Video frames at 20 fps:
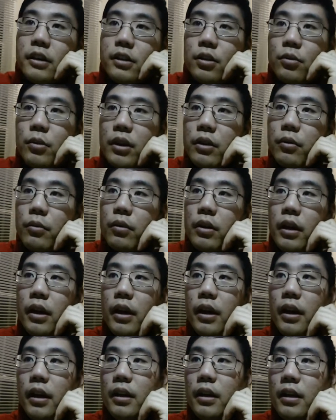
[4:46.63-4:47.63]
So what we're
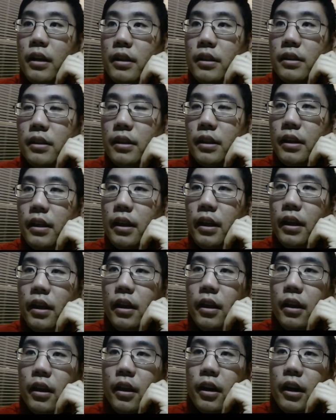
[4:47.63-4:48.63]
going to see
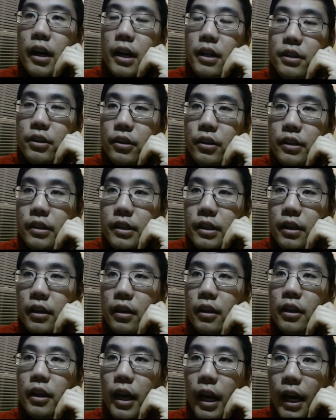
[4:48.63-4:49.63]
here, as you can see in
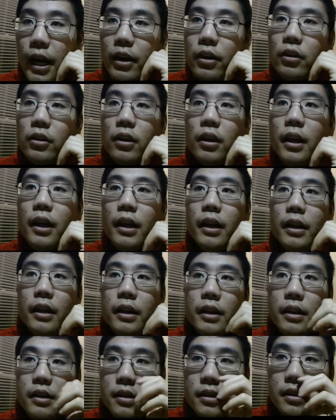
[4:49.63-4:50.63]
the title,
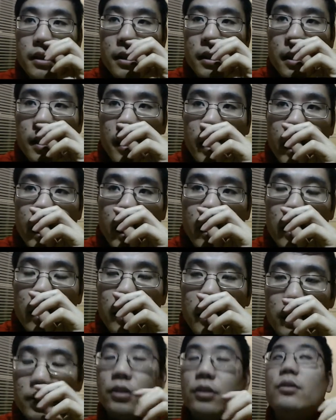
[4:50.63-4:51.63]
is
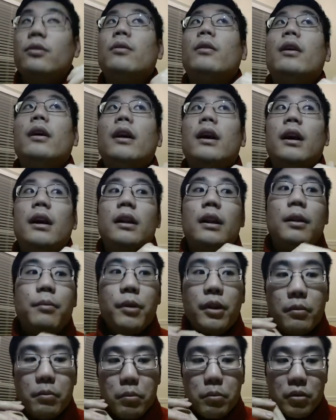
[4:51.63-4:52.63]
let
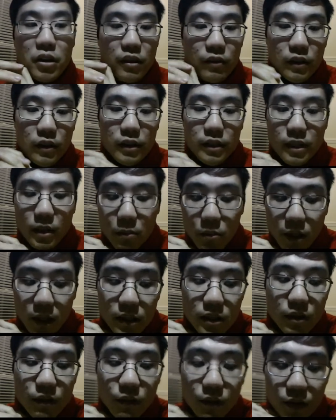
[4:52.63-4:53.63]
me briefly
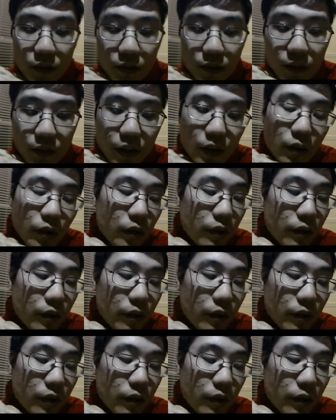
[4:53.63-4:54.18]
summarize the first video.